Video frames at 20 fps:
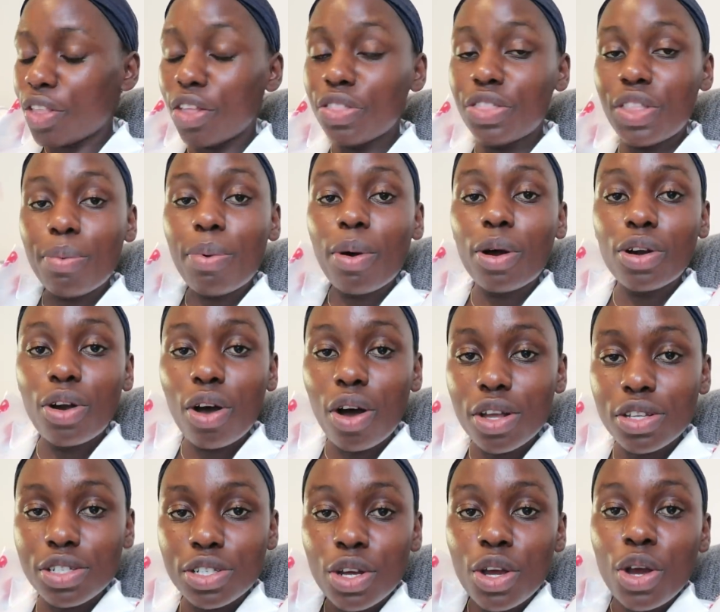then the
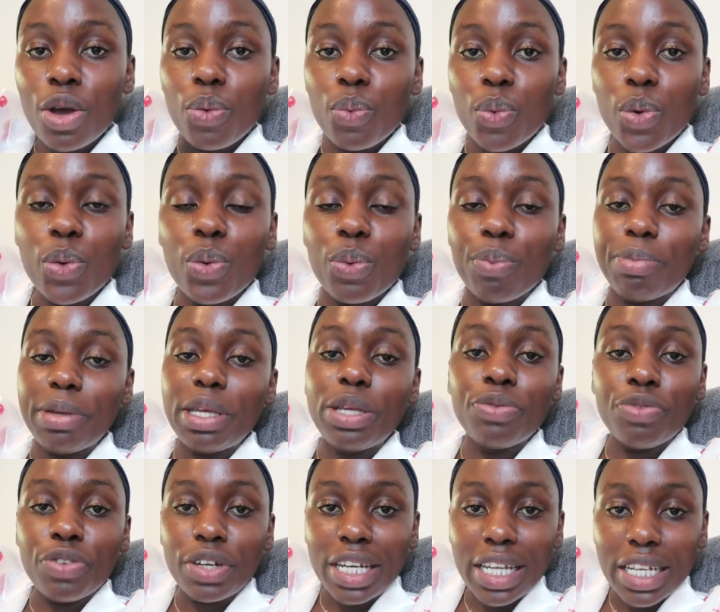podcast will
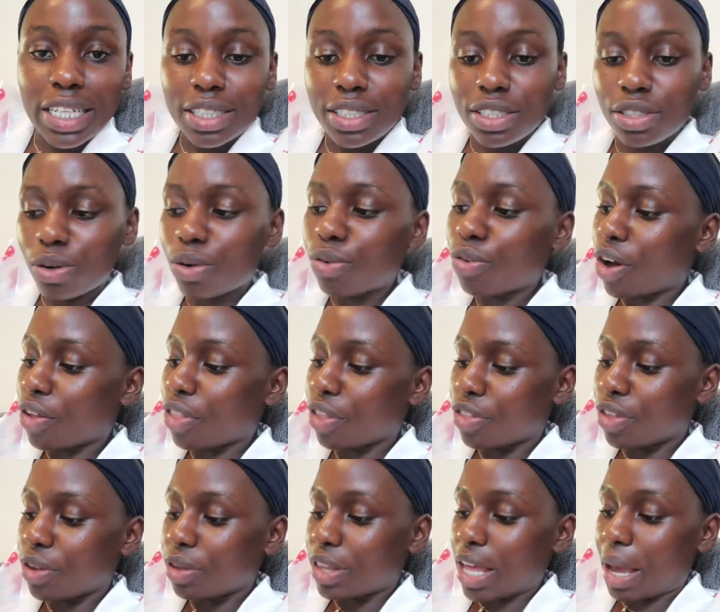be released, or rather
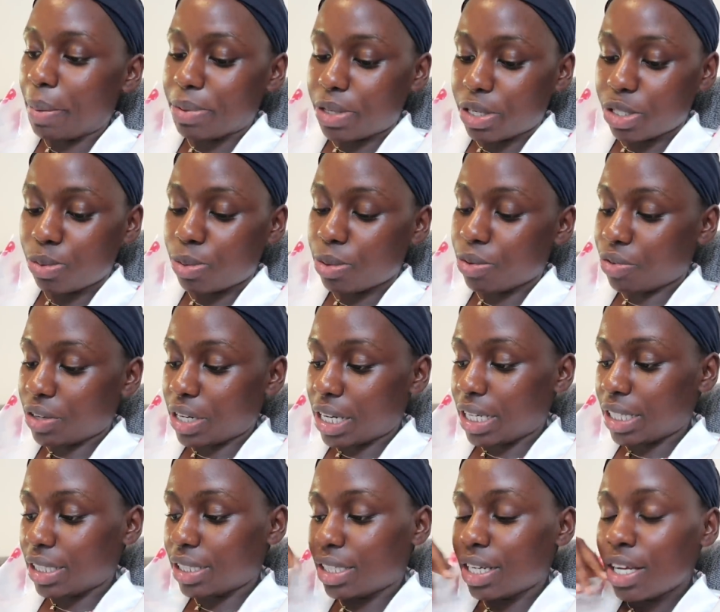the episodes will be
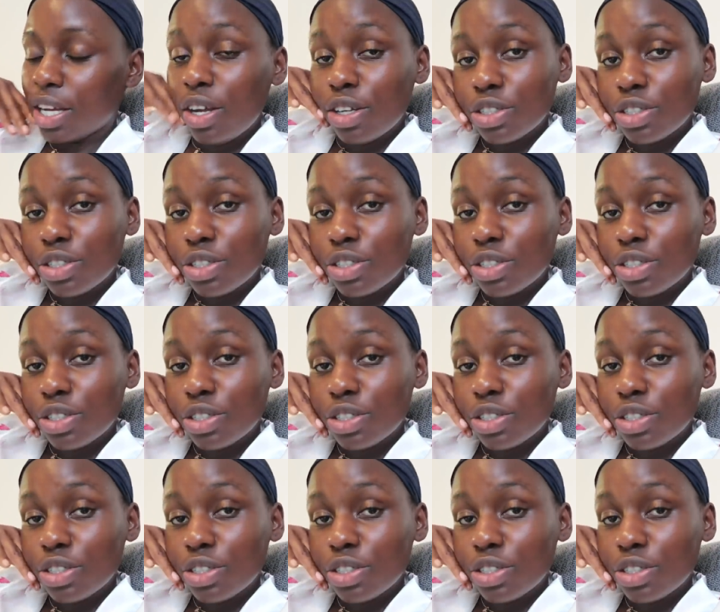released.